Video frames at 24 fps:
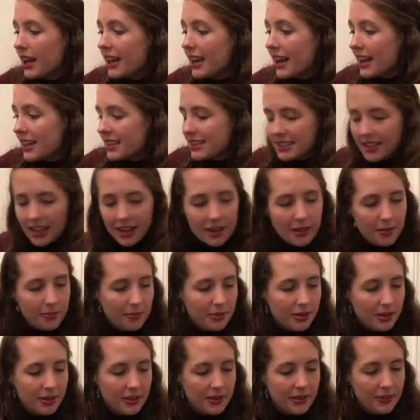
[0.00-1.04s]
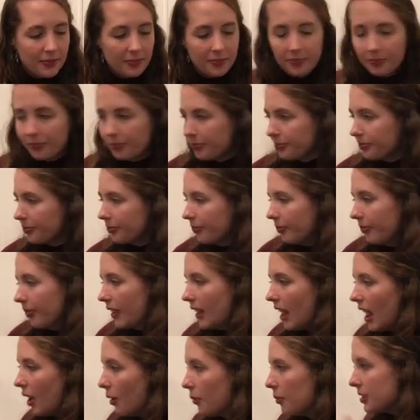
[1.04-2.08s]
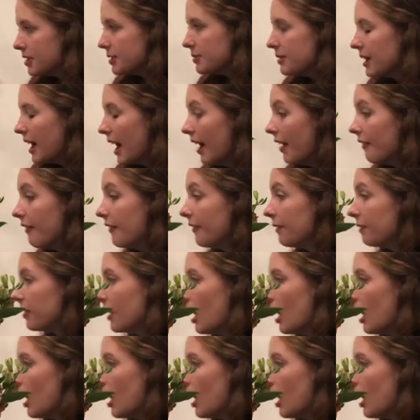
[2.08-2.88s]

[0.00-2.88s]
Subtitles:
next up, what do we have?